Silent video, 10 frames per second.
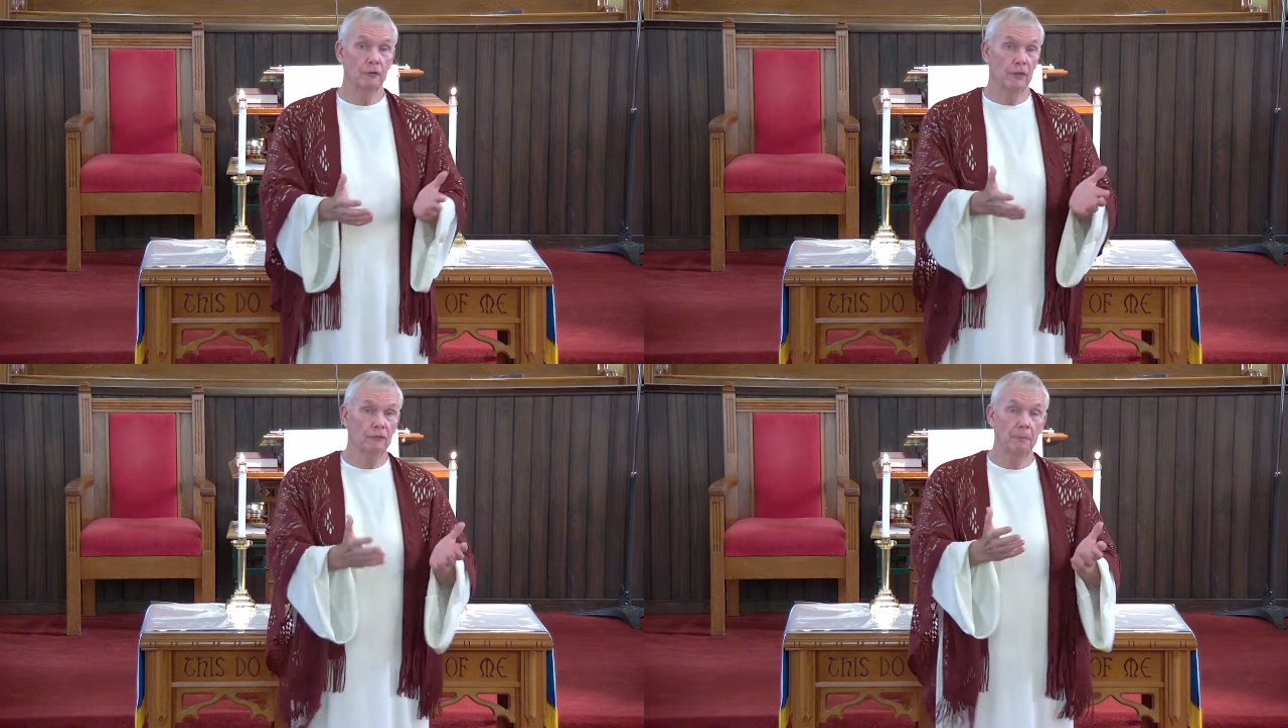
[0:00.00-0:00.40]

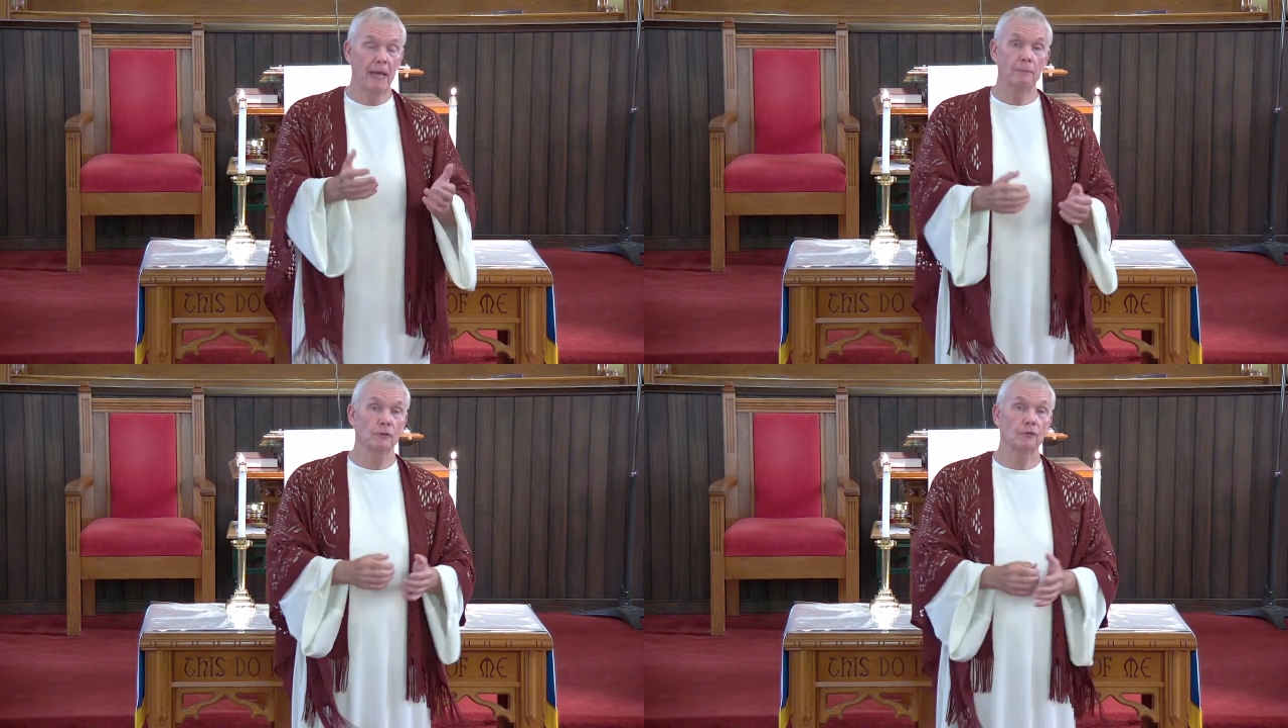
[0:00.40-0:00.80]
this
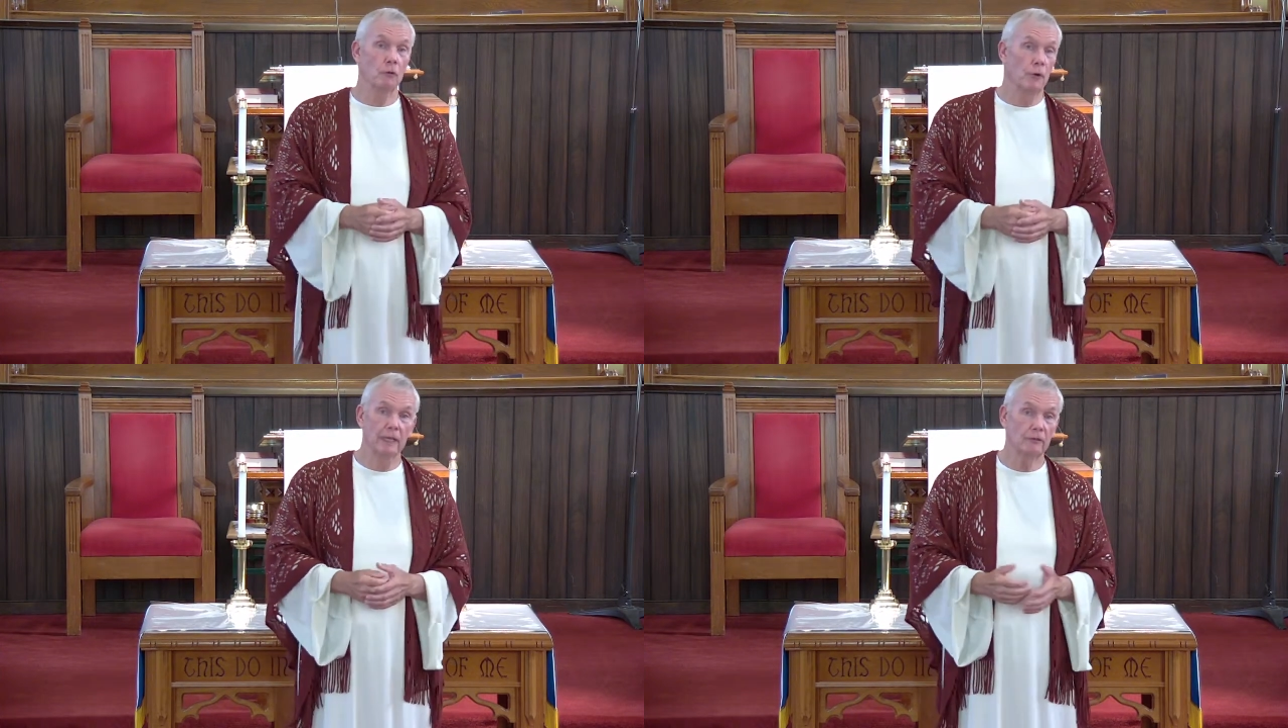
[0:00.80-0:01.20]
man was
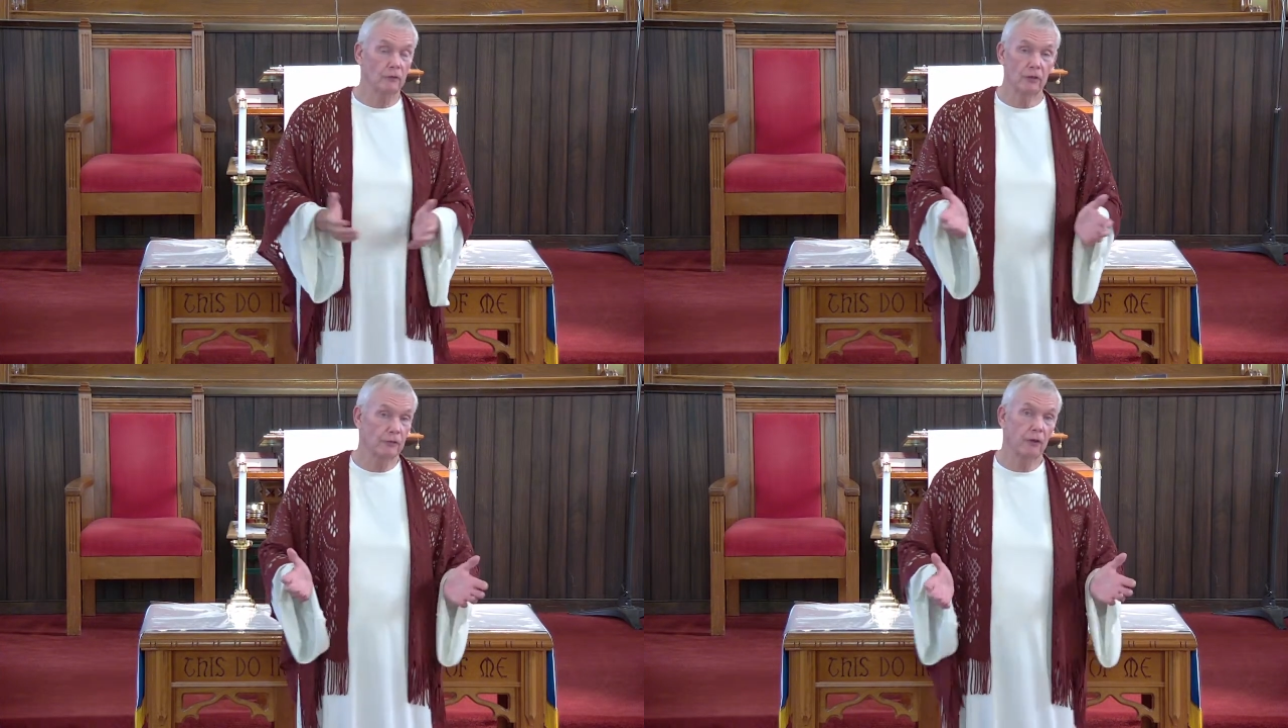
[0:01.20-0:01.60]
going into
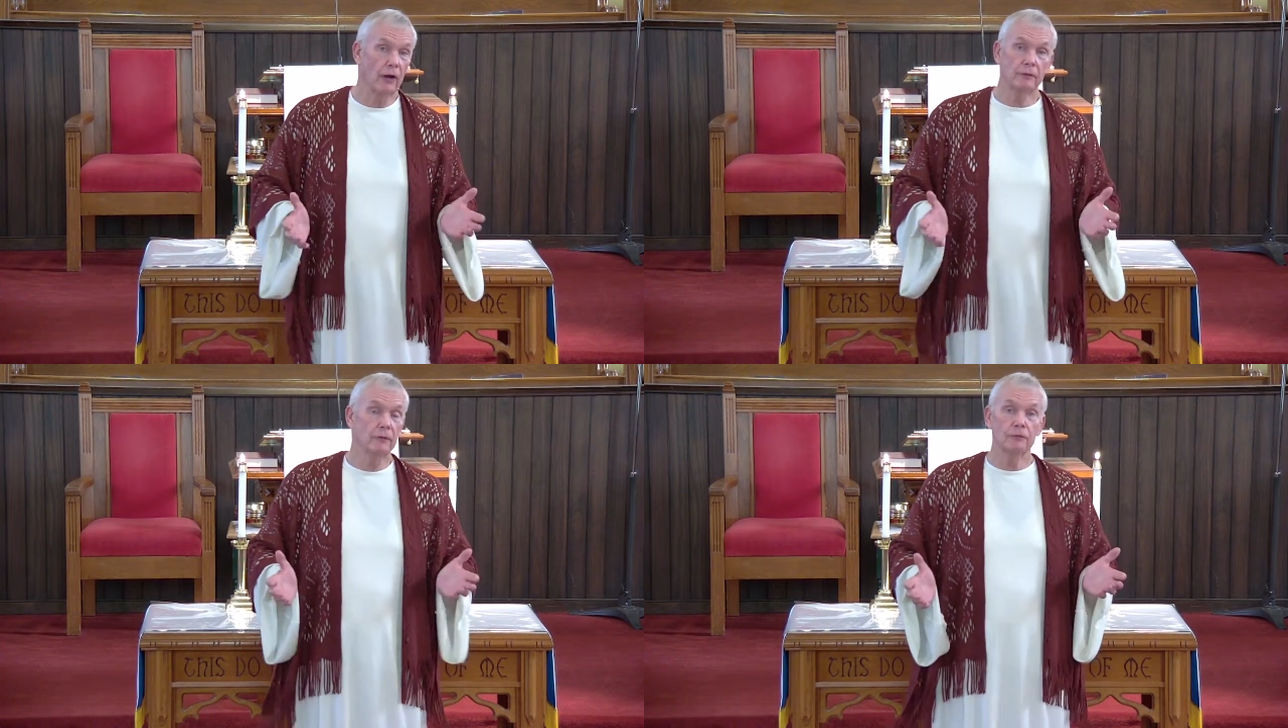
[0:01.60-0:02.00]
the
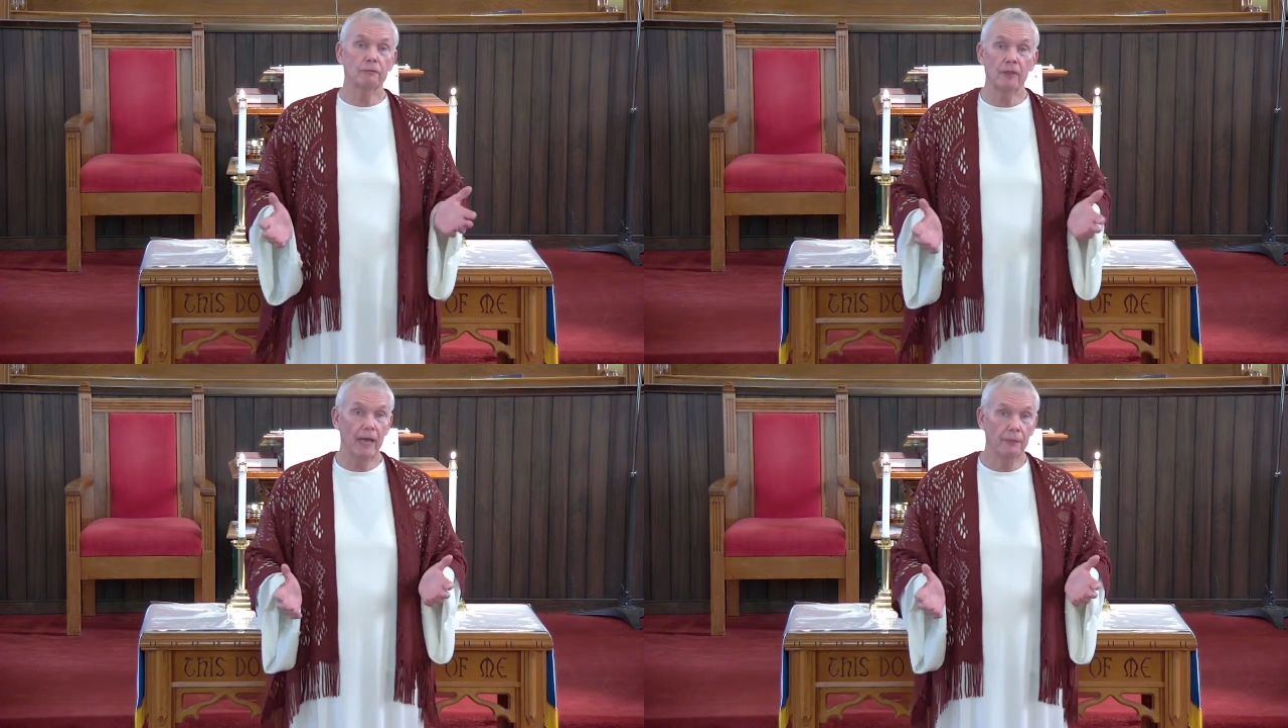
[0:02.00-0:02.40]
darkness of
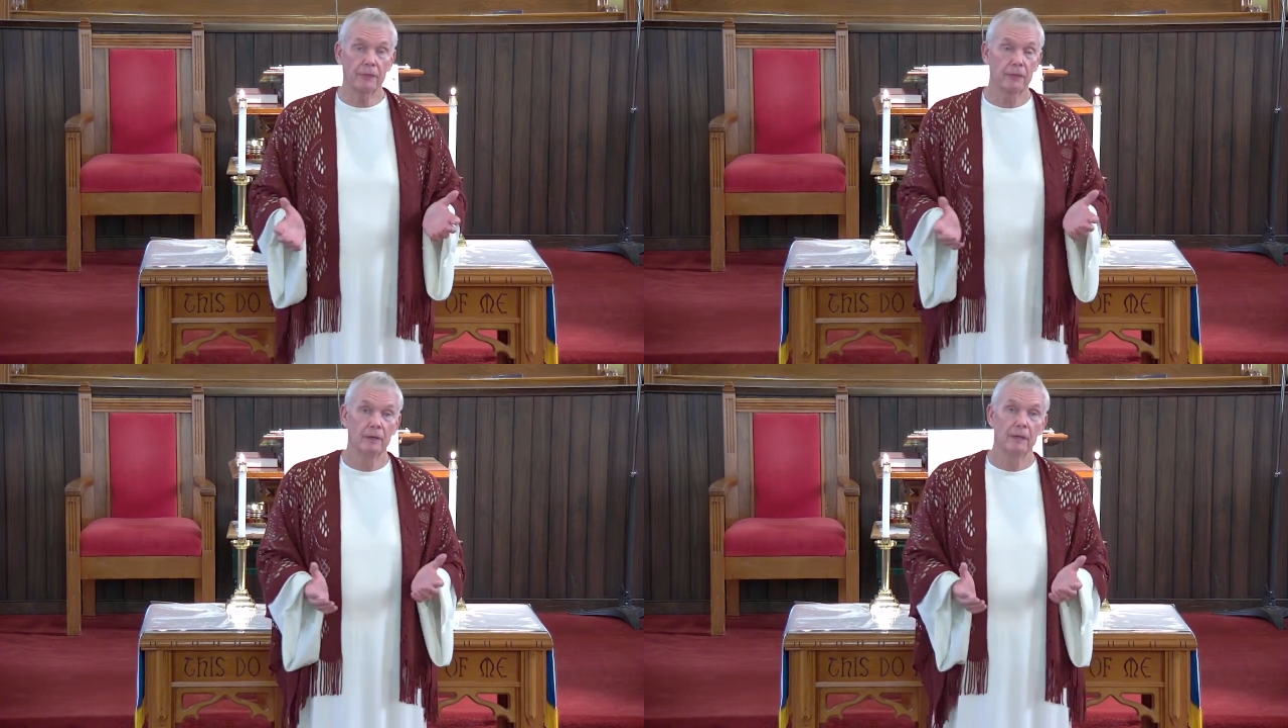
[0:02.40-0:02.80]

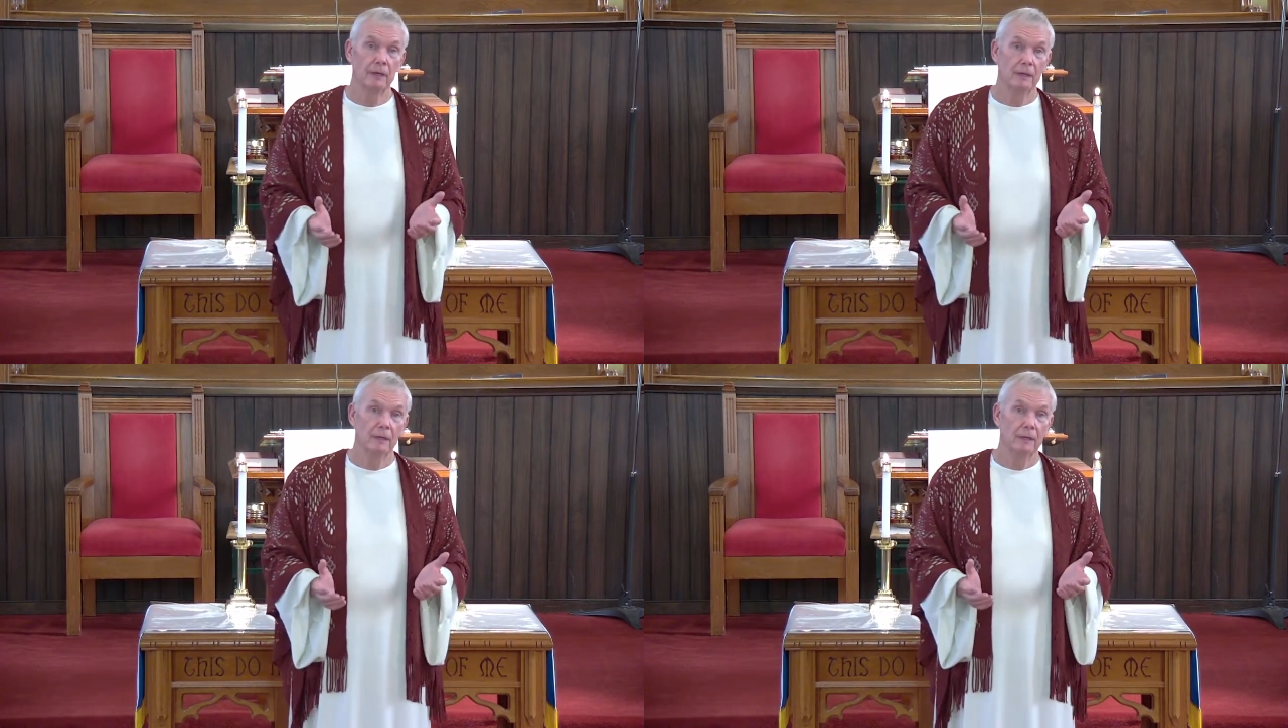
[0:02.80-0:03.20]
death,
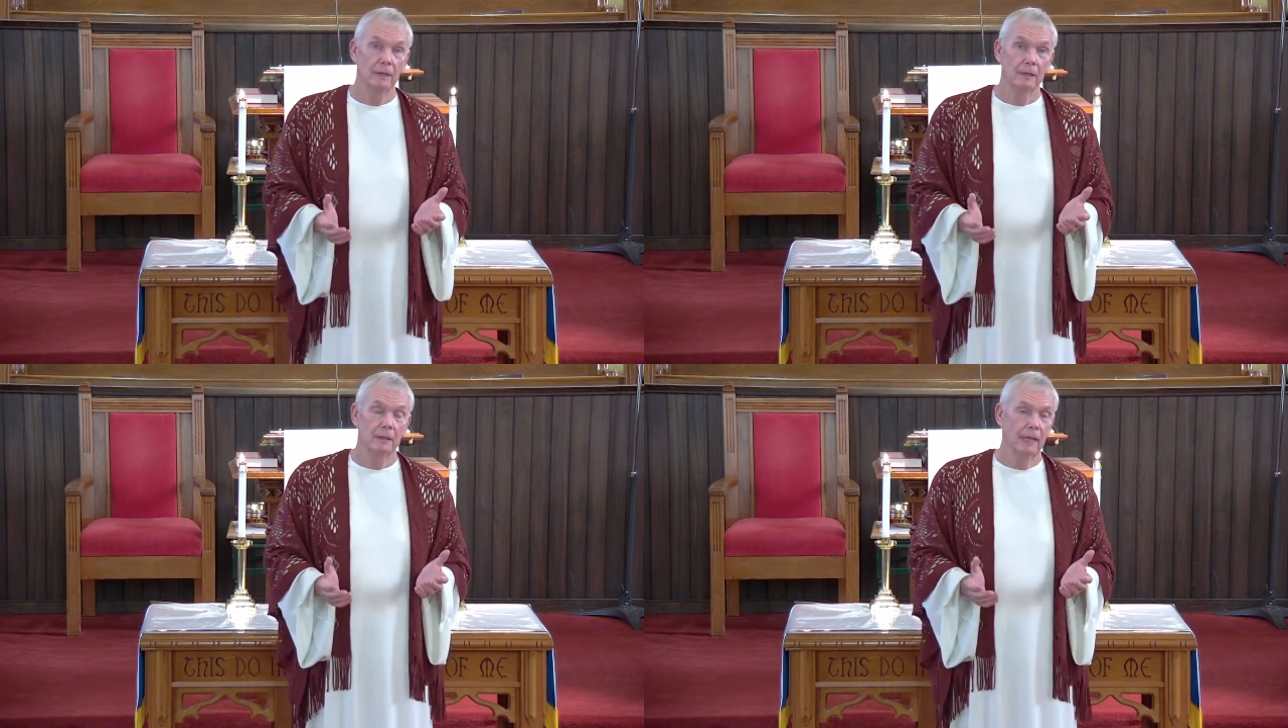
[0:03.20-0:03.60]

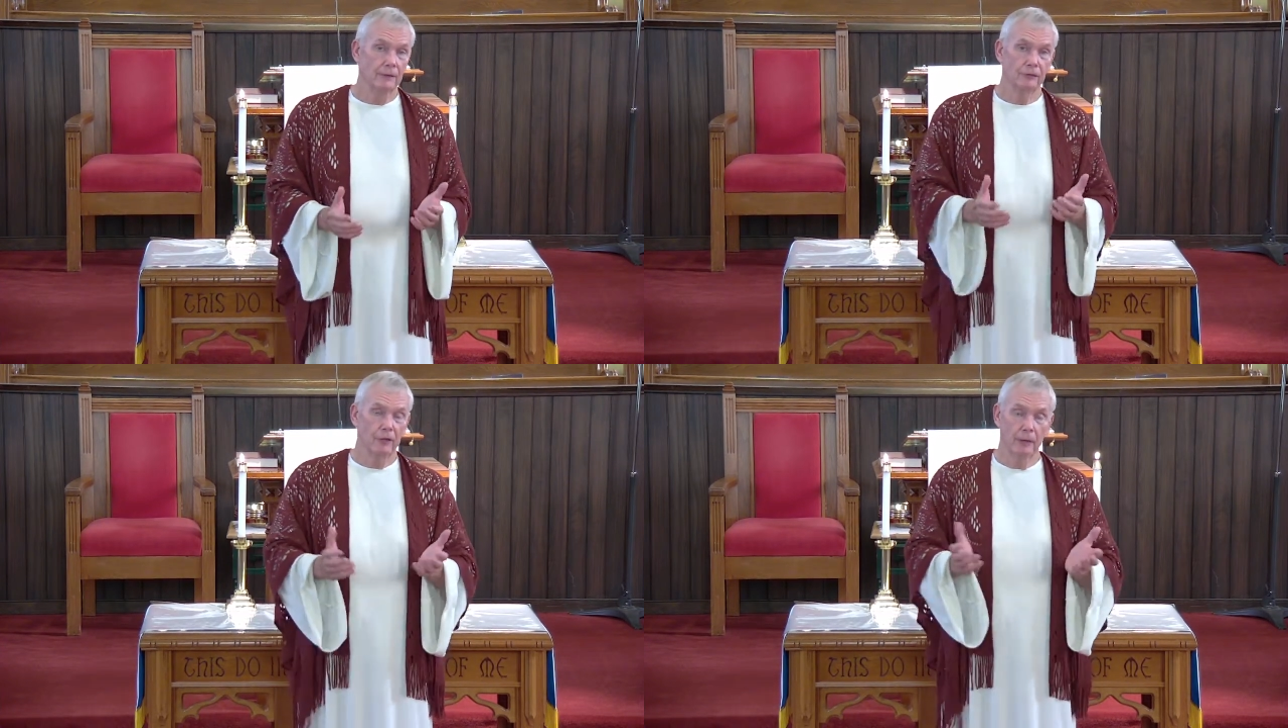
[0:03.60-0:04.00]
not
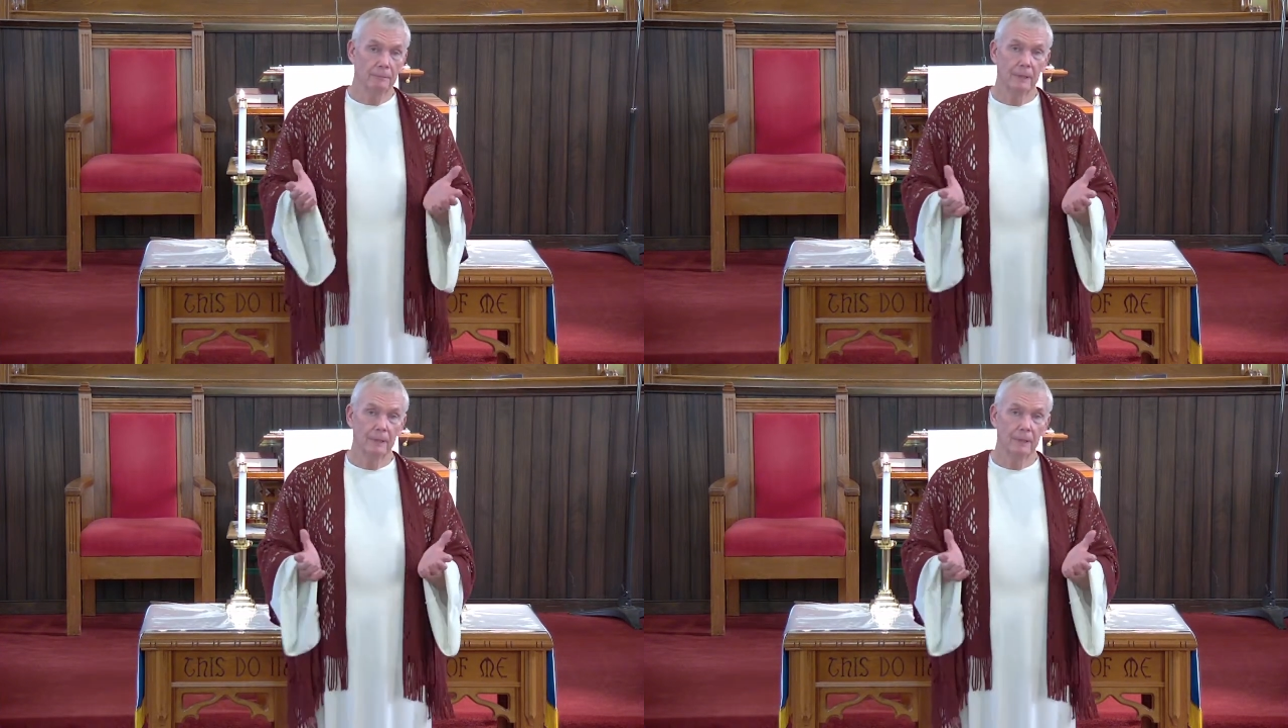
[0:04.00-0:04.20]
some